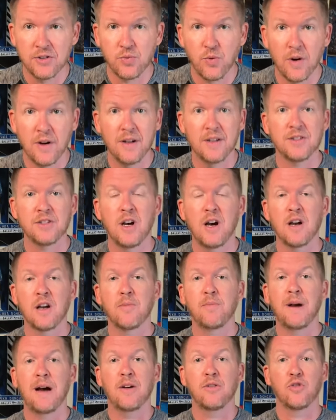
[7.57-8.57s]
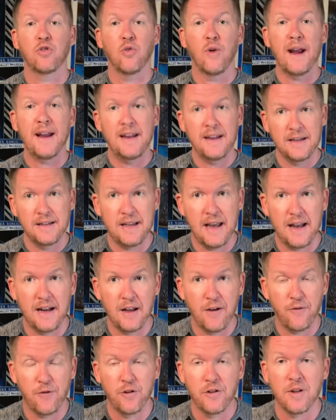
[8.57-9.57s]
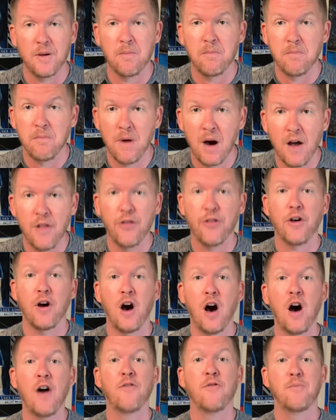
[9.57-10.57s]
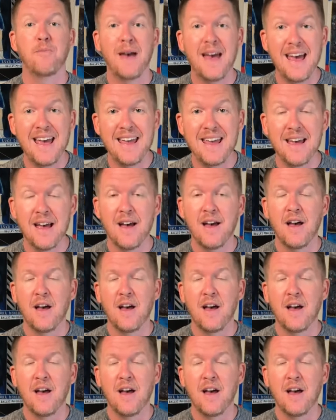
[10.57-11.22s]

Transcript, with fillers: We're going to talk about grading data for the month of May.